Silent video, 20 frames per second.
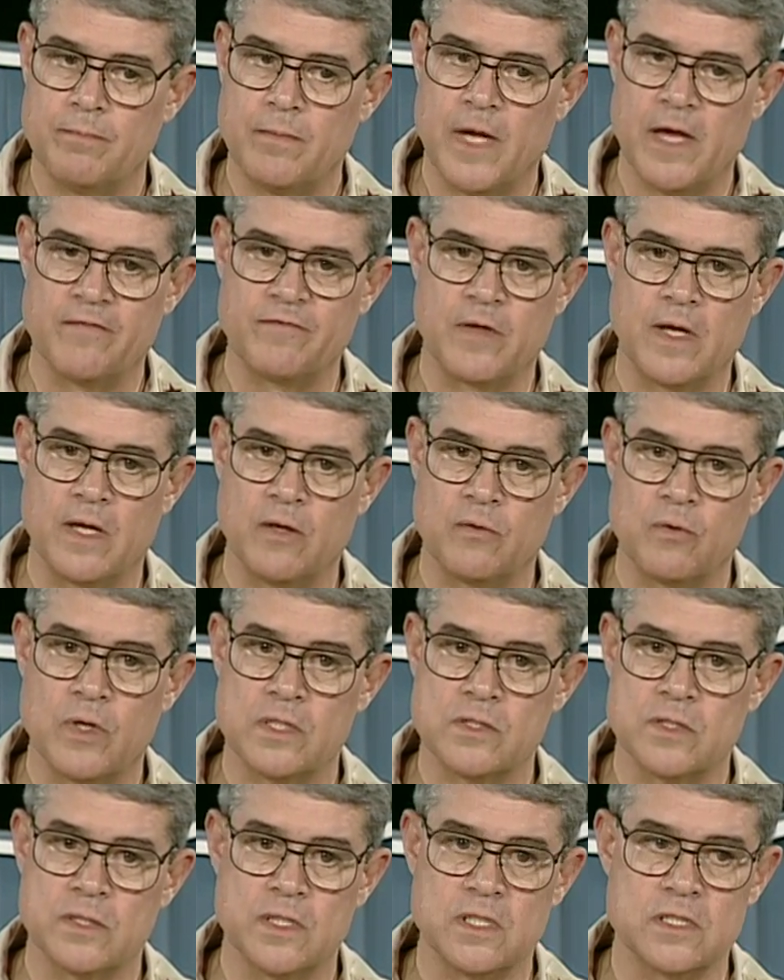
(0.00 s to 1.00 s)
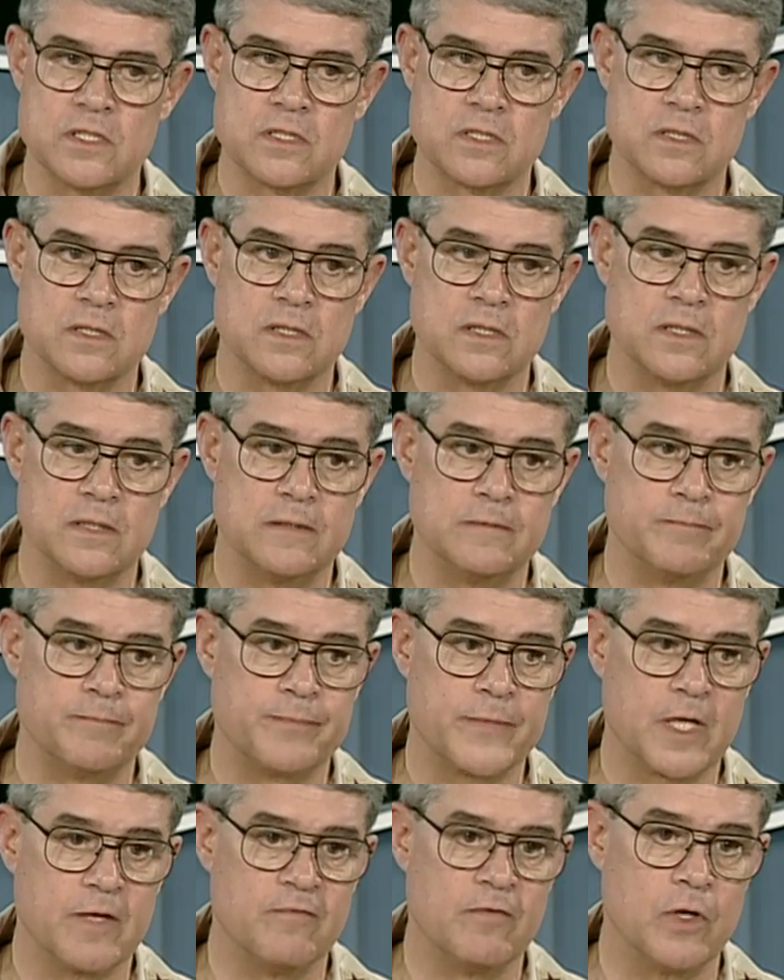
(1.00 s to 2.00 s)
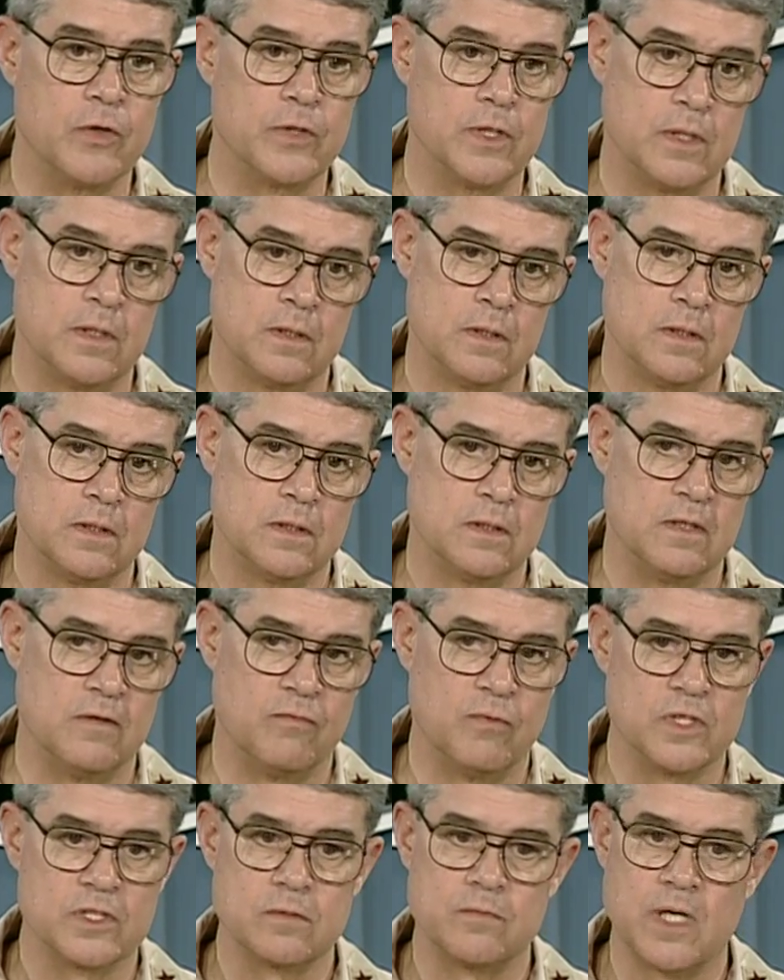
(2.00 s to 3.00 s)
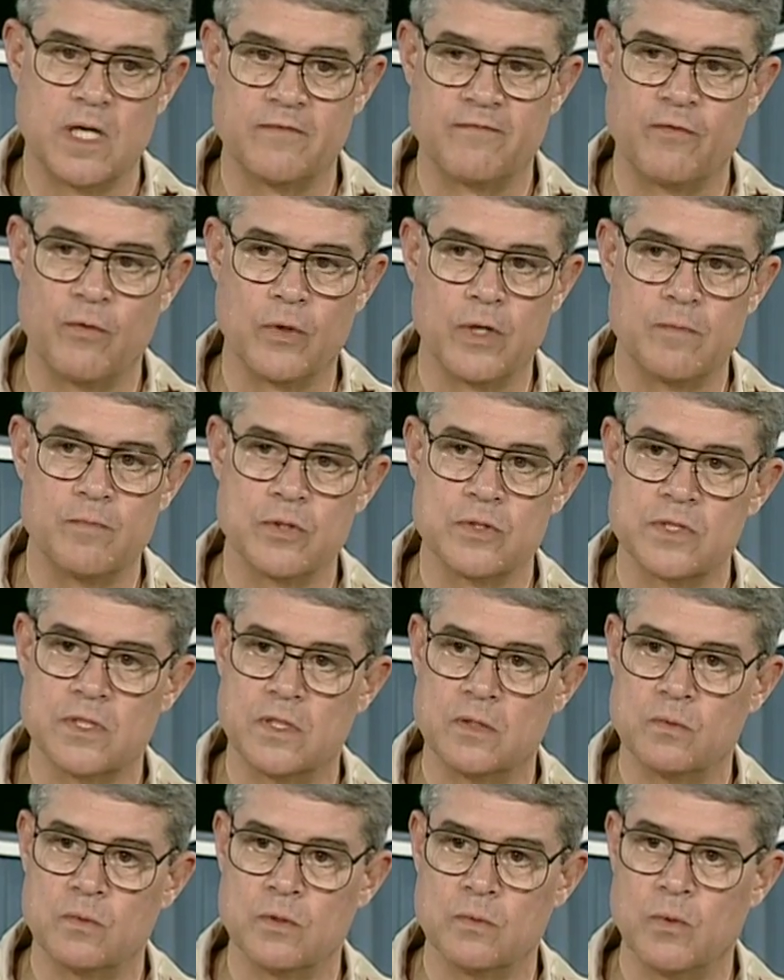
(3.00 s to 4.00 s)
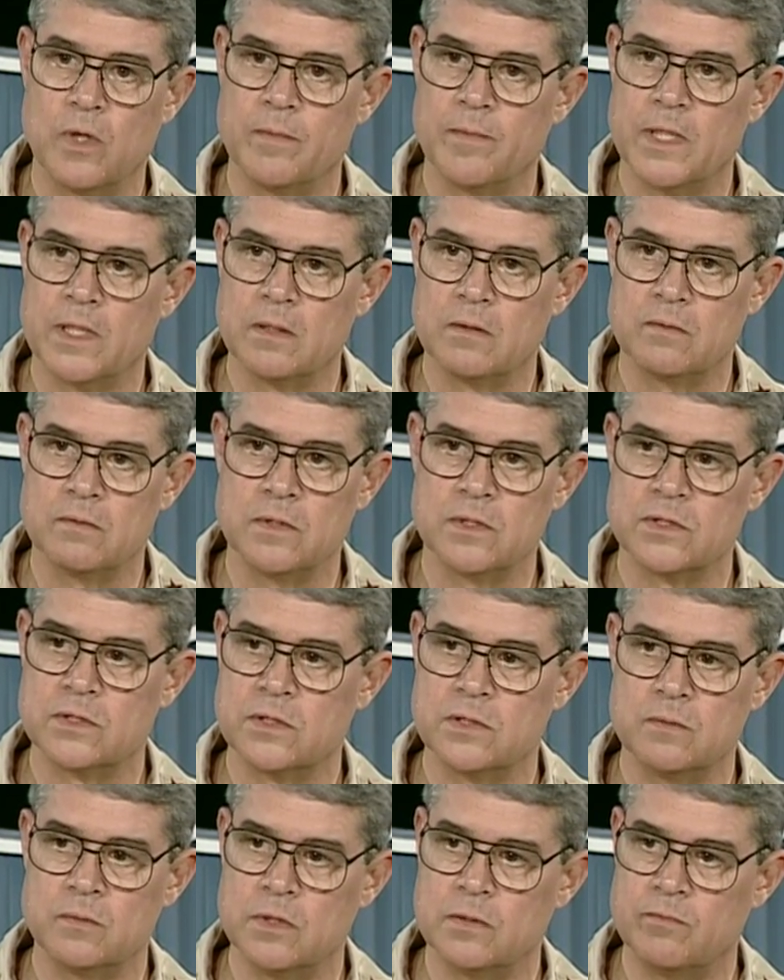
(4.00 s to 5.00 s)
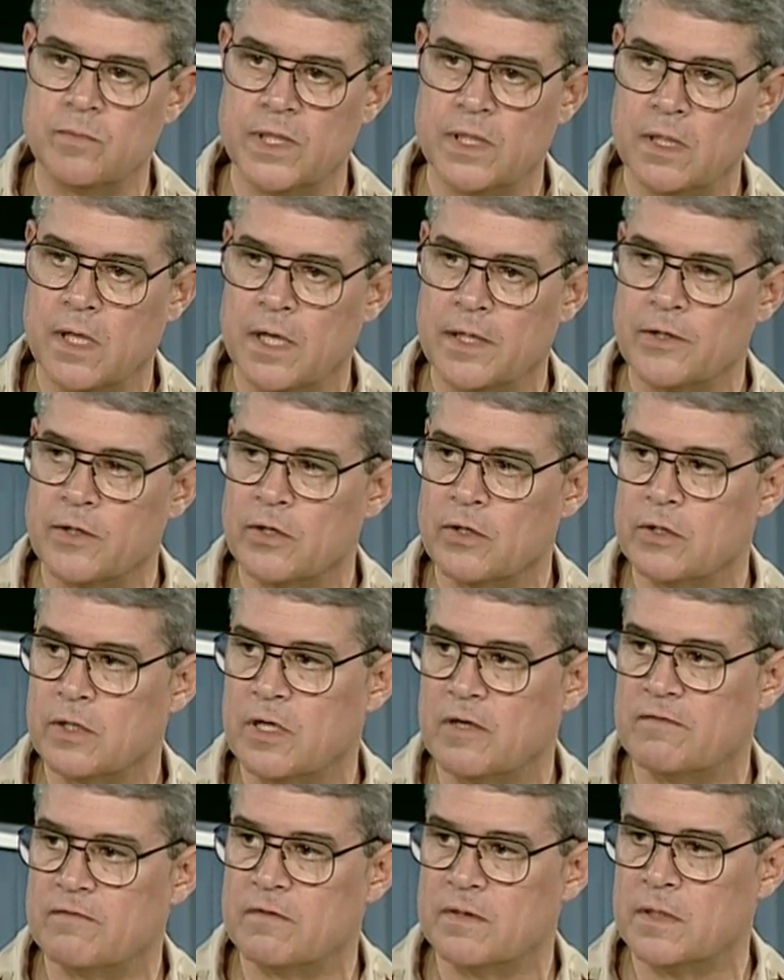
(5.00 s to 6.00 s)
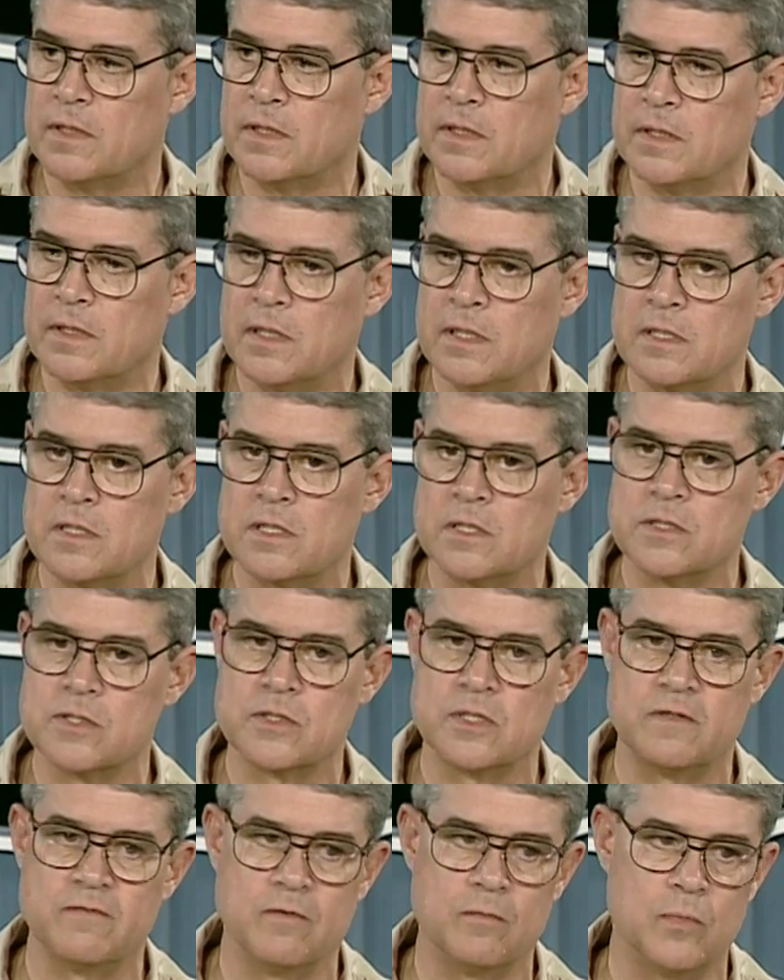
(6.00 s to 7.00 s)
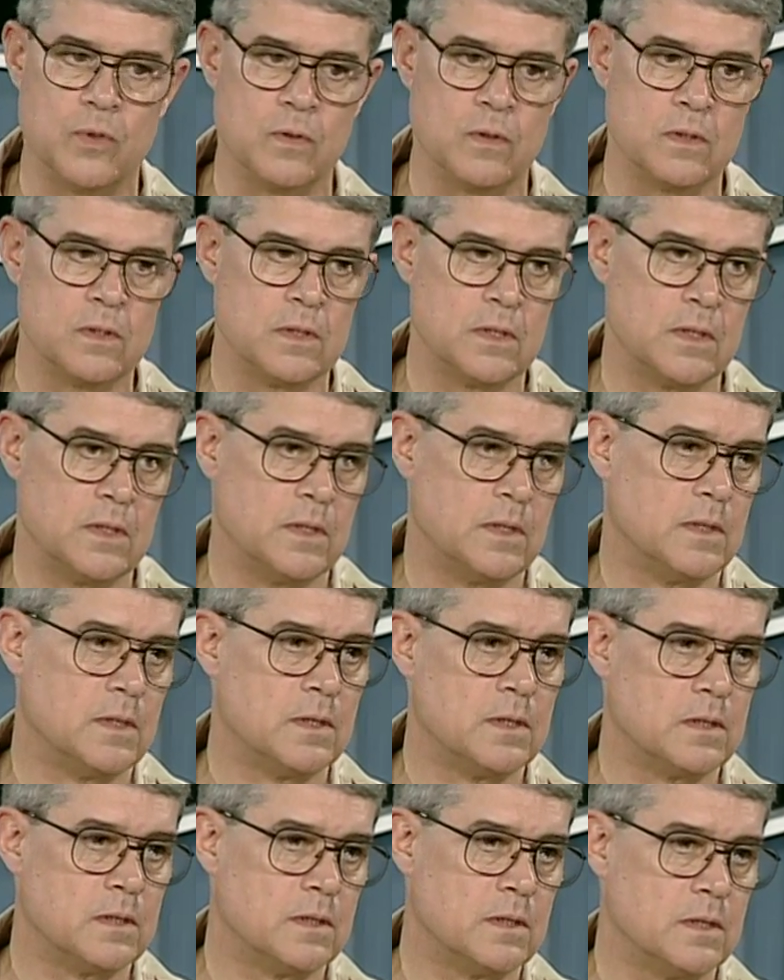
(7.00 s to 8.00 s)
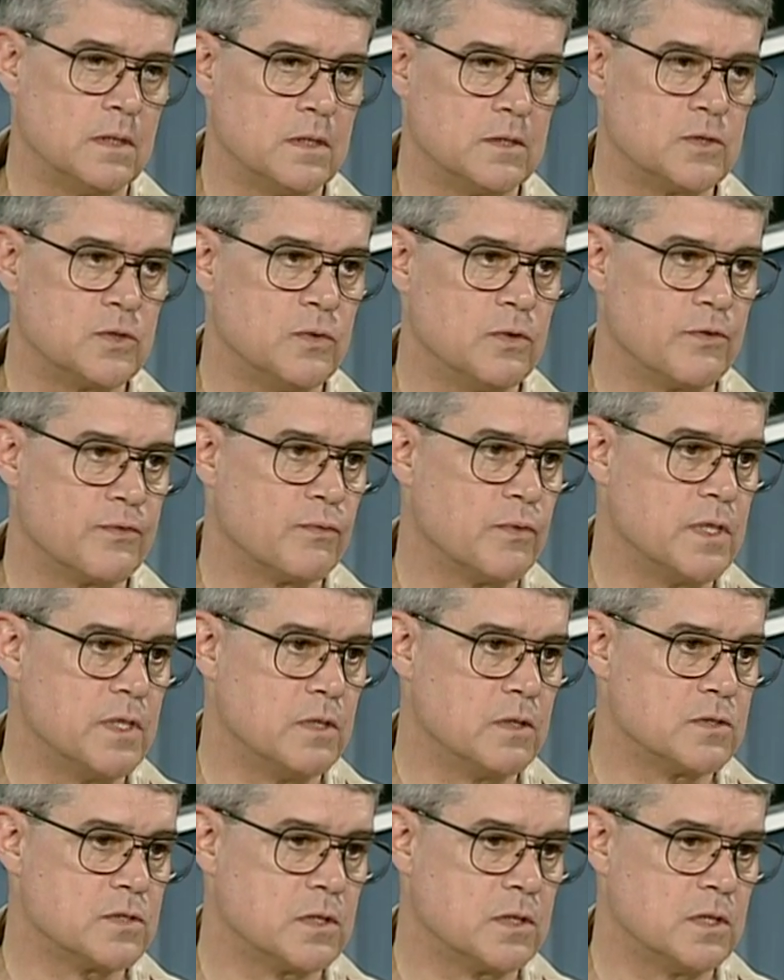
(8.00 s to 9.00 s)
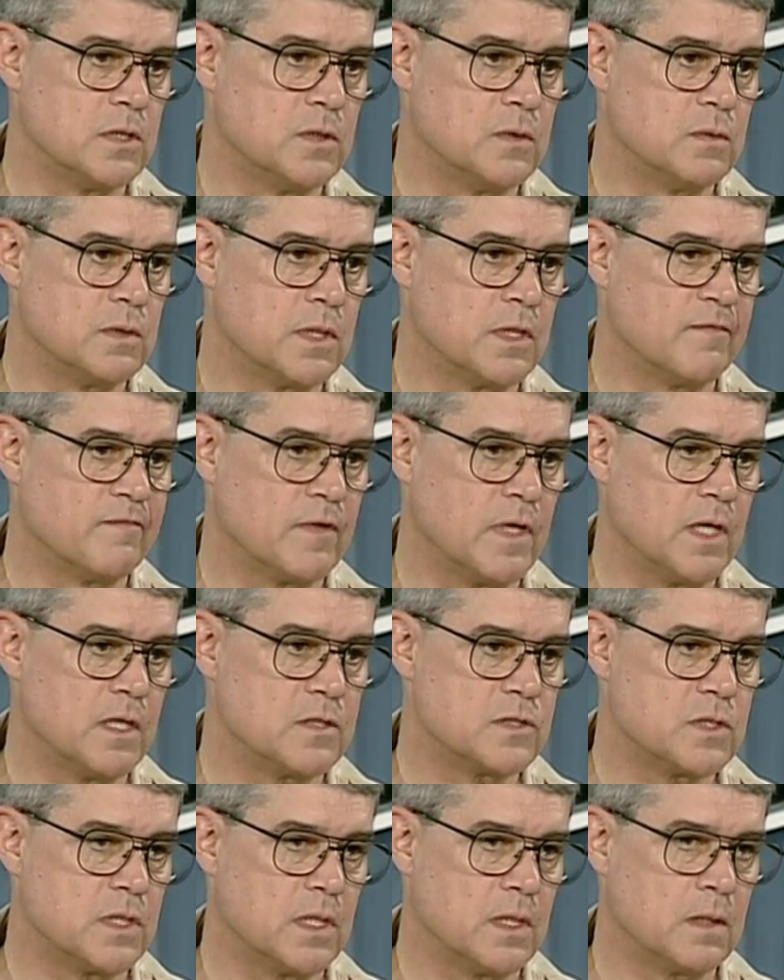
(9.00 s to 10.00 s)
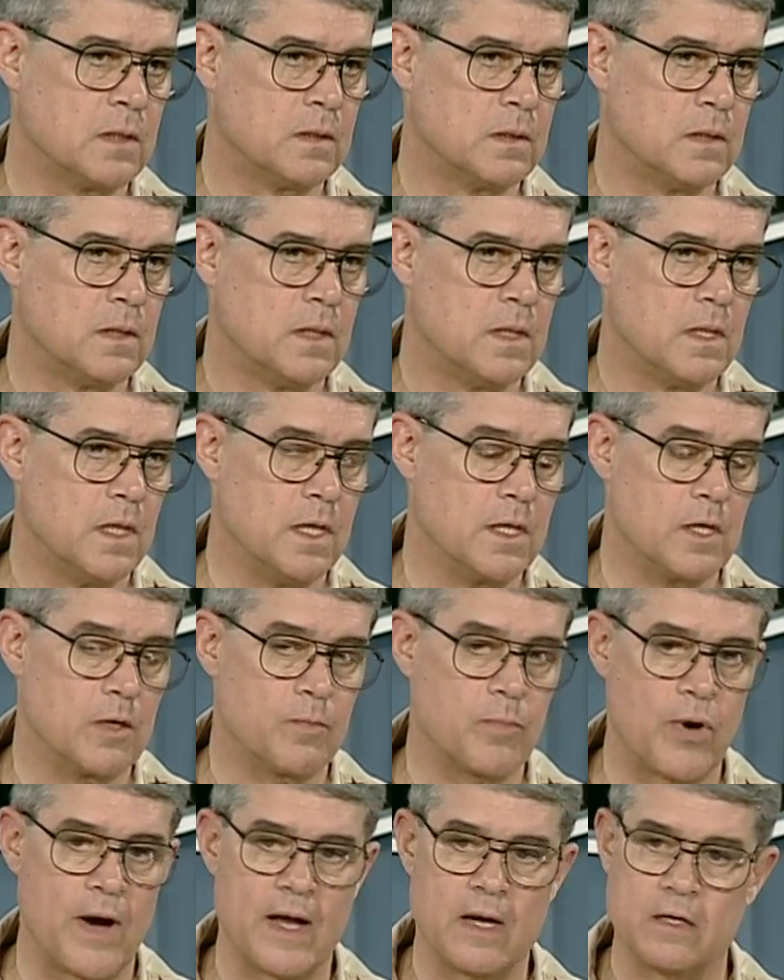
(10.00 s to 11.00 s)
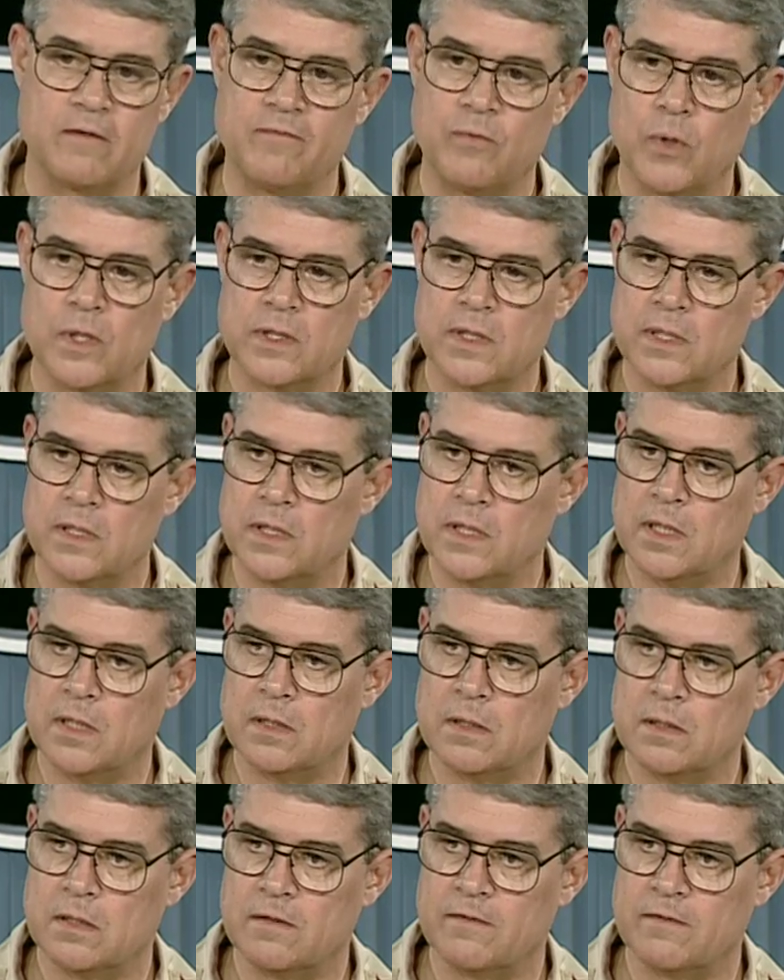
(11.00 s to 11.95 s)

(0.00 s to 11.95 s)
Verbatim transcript: Afghan residents um, voted of which about 40% were women, which would be unheard of and inconceivable uh, two or three years ago in Afghanistan. And they're proud of what they did.